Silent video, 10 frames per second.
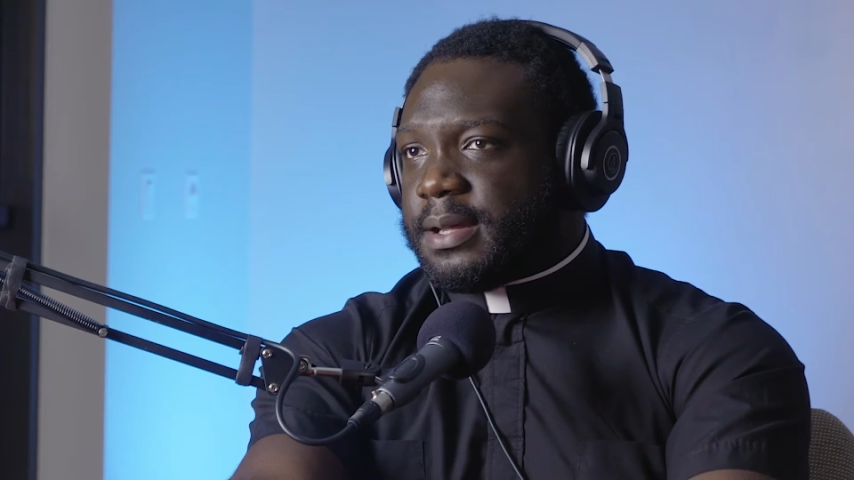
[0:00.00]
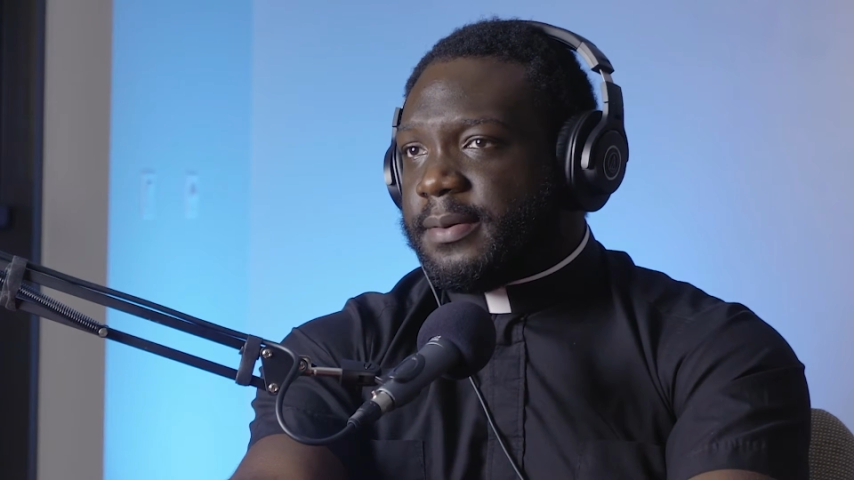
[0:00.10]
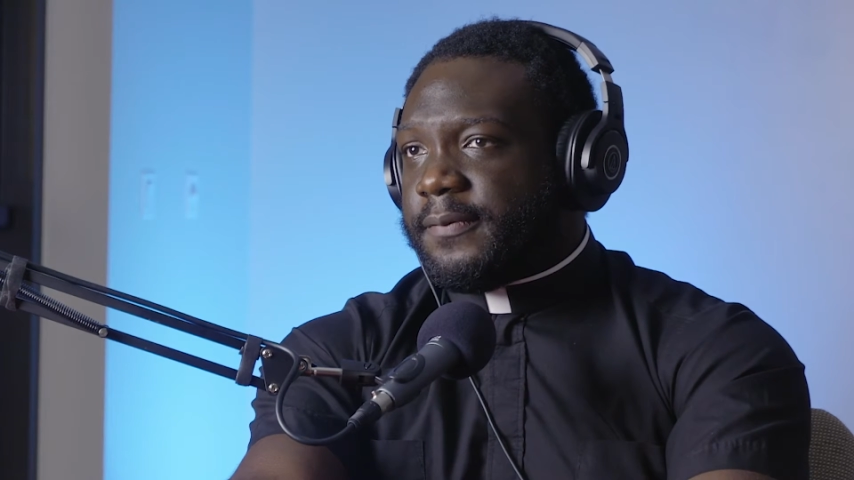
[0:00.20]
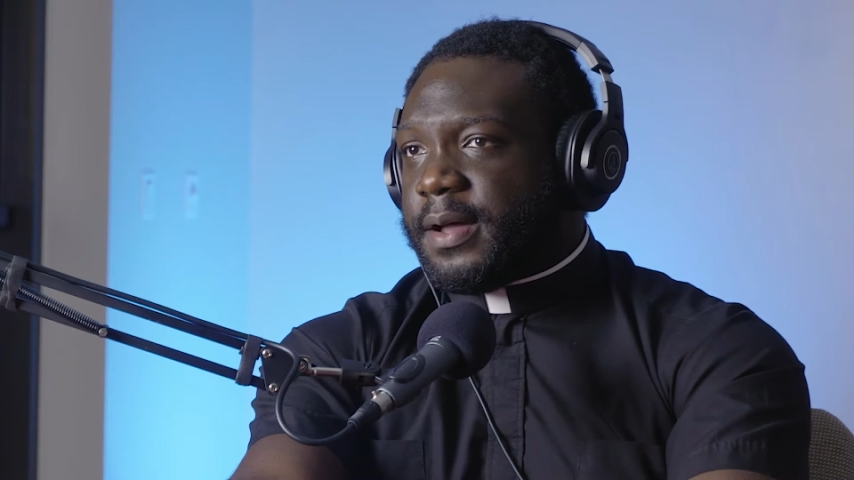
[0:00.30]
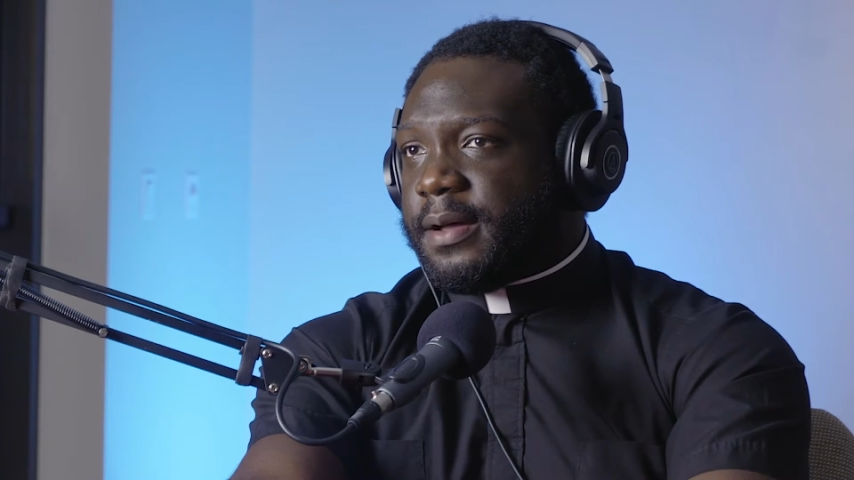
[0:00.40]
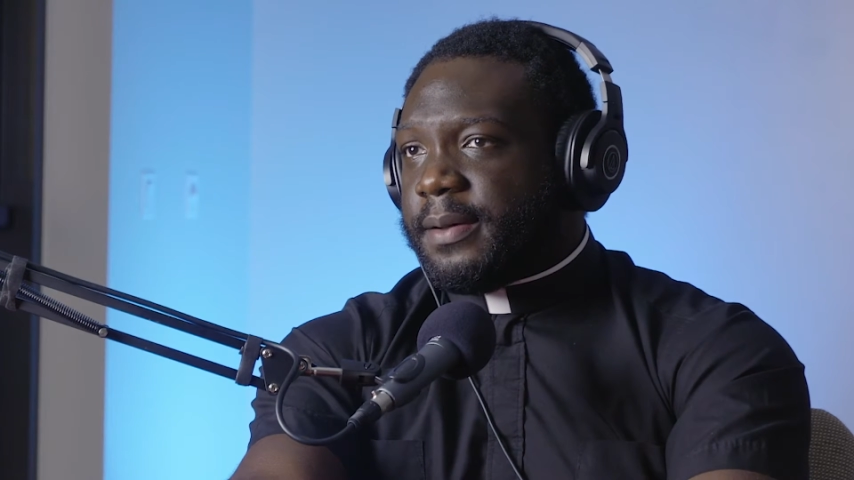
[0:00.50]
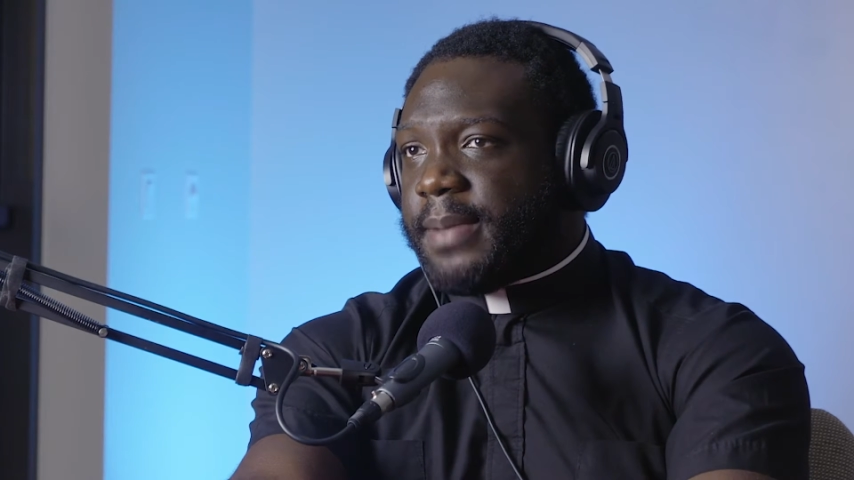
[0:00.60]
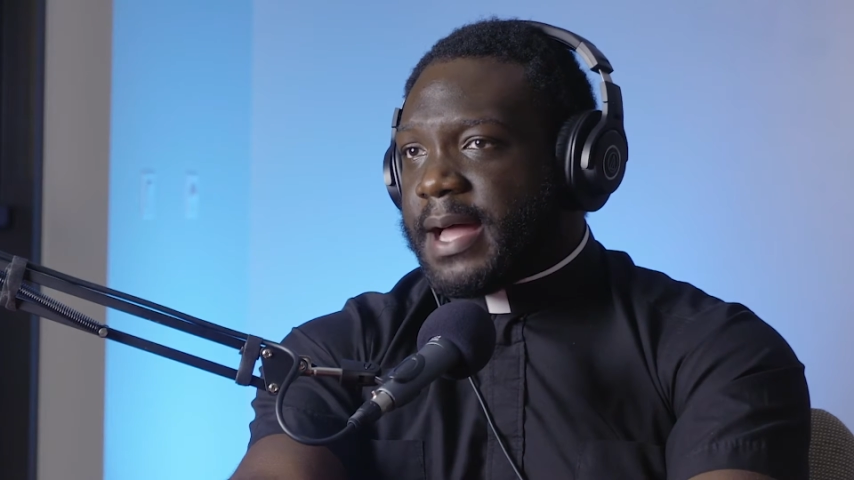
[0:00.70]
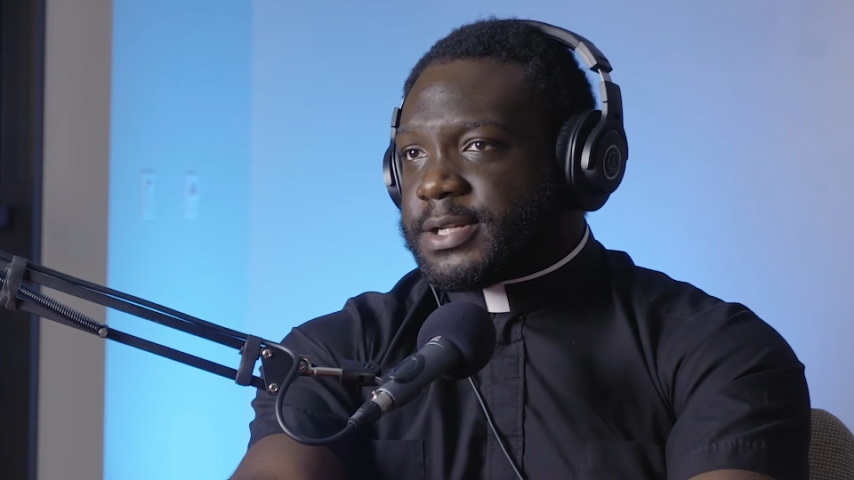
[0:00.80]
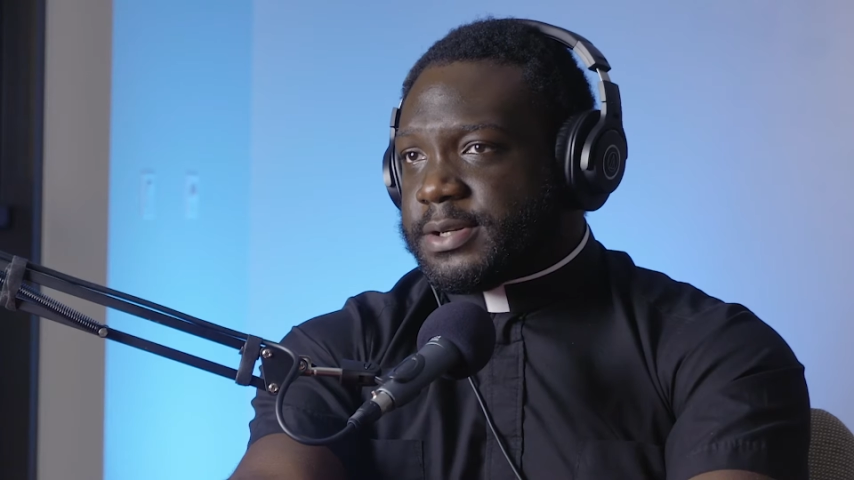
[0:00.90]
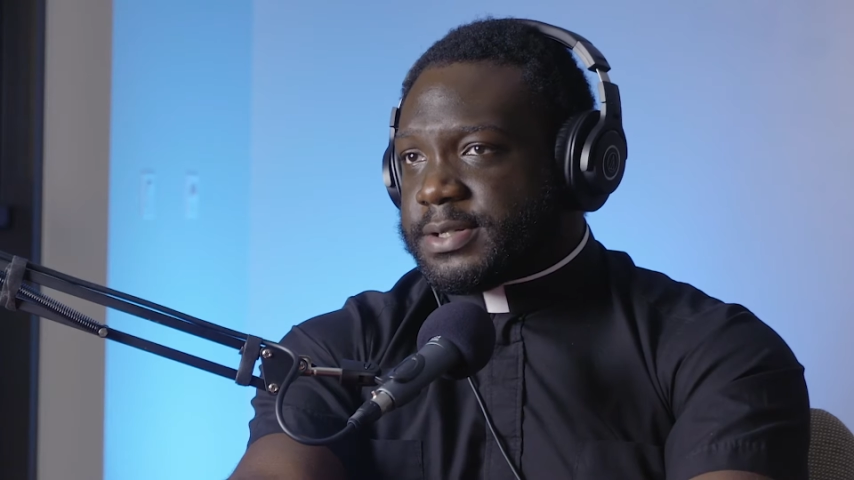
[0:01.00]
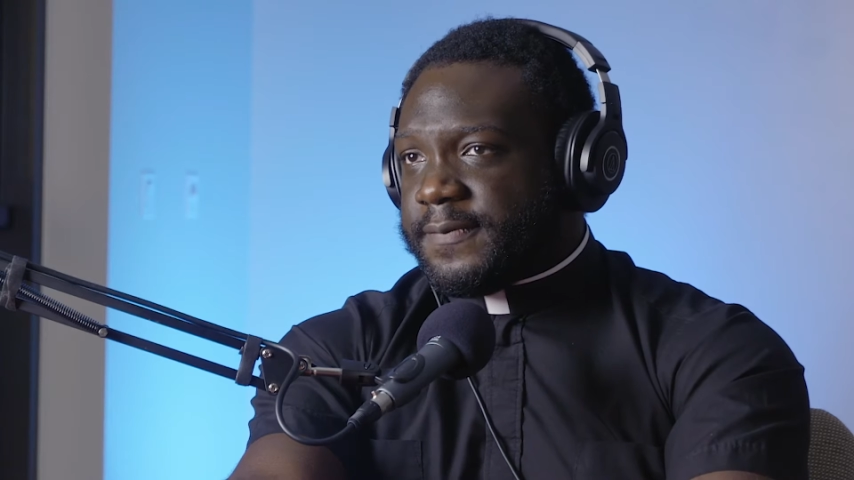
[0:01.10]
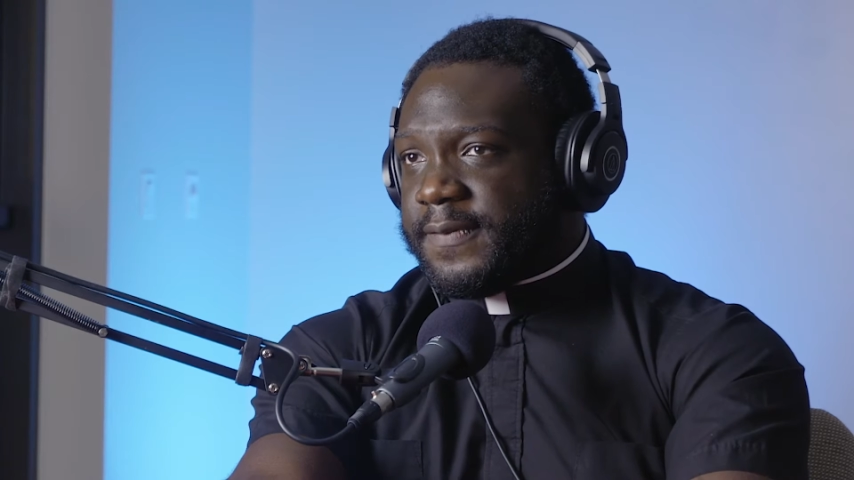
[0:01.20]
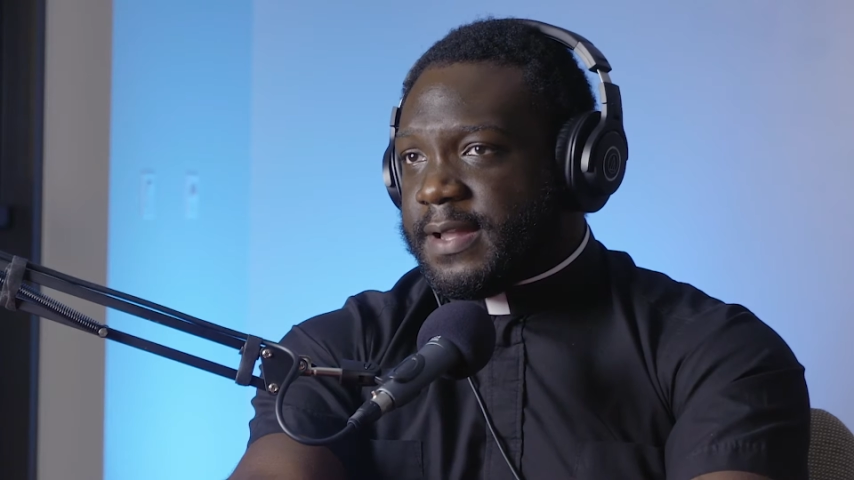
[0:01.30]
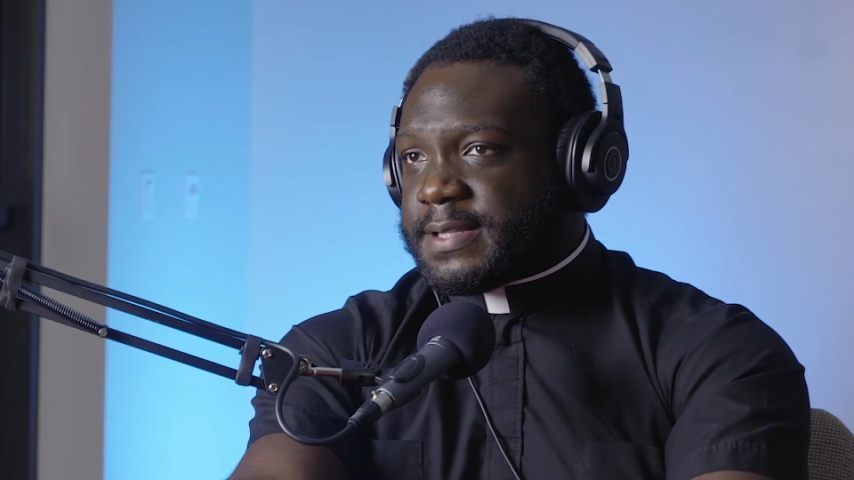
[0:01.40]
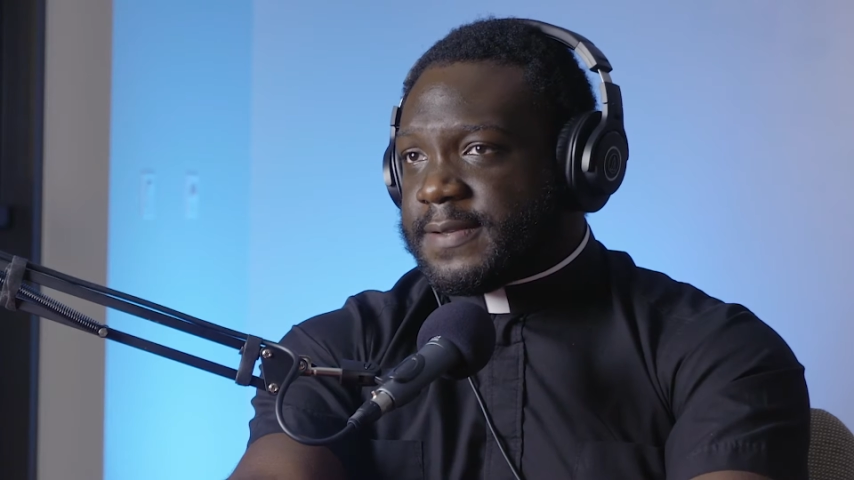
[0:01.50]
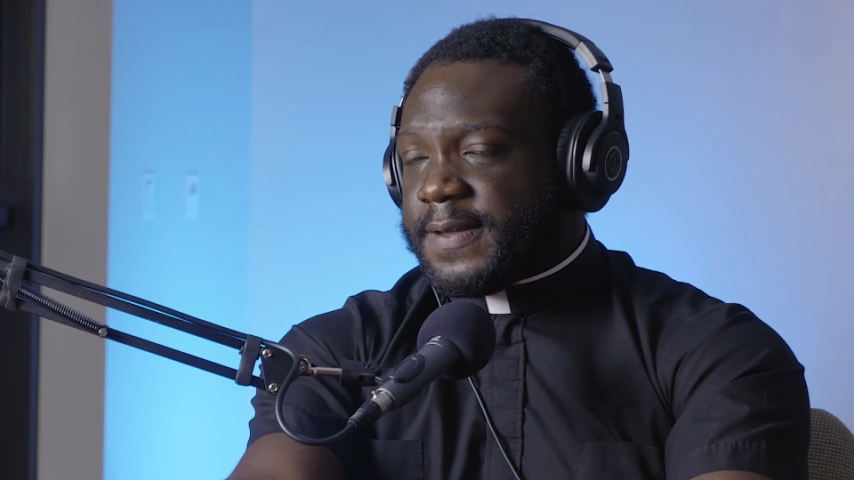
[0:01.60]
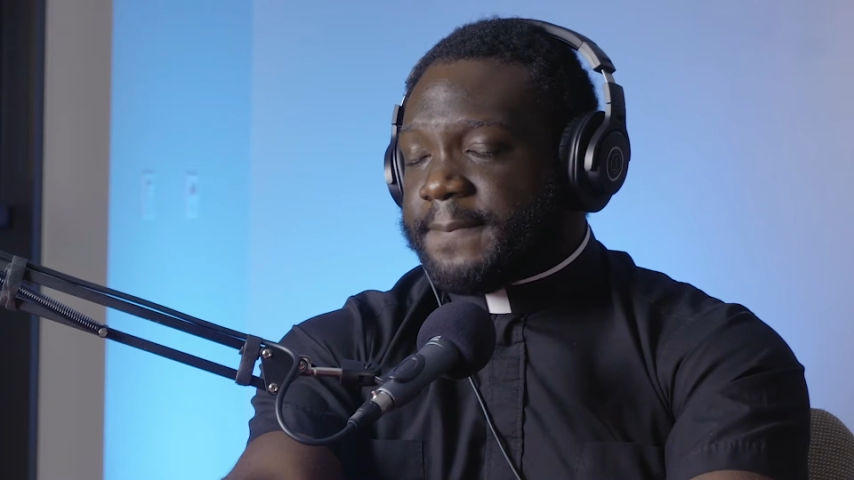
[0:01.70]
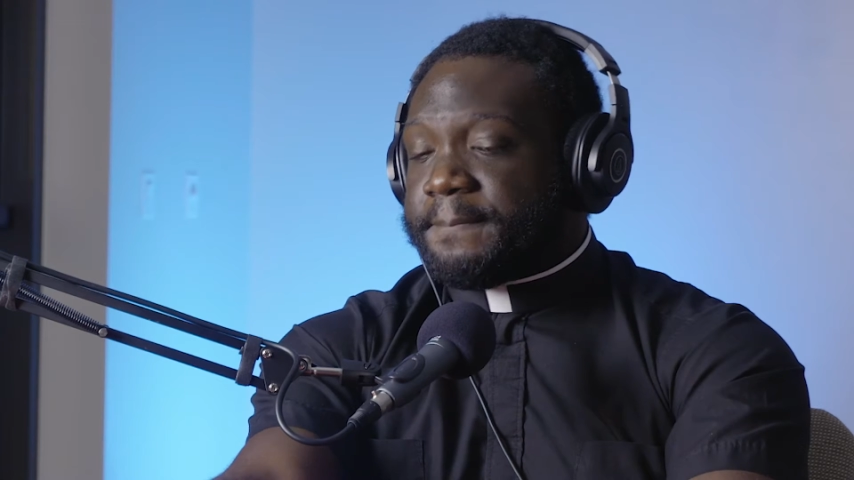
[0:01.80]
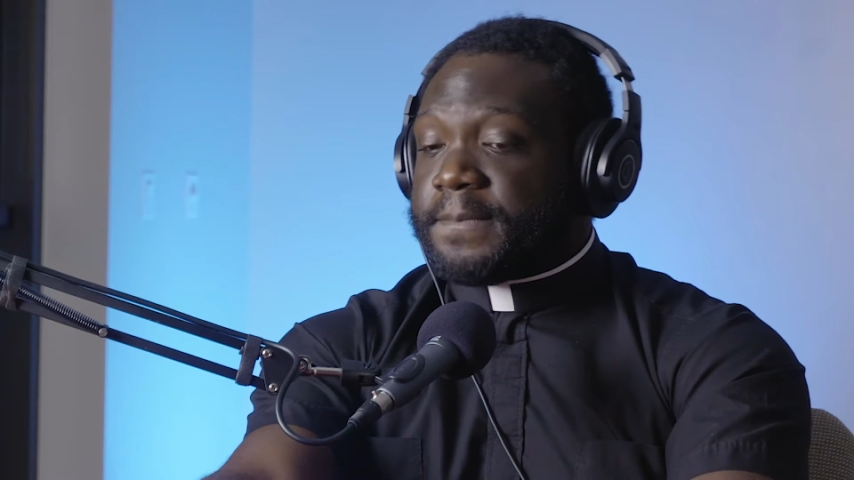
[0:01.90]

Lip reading: a bachelor's in philosophy.